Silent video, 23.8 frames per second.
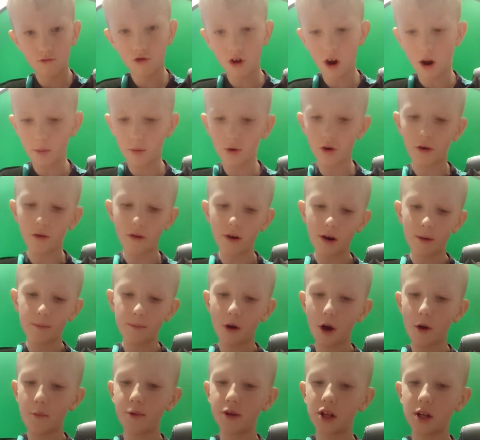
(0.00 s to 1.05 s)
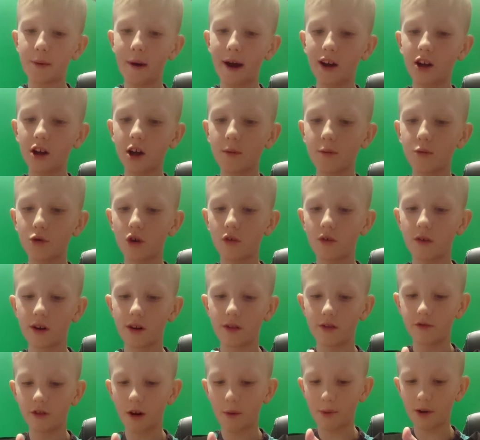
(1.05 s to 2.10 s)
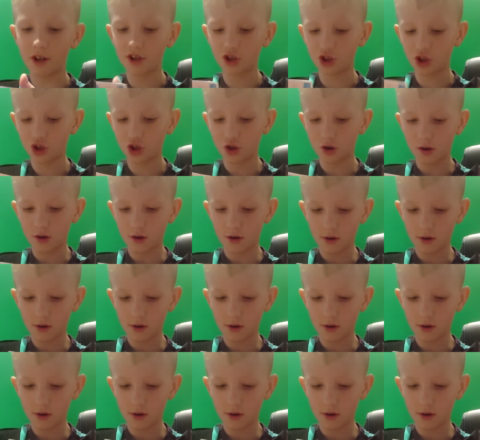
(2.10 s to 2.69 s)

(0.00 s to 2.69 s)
Right, we got um, opened the pack up, got rid of the rubbish.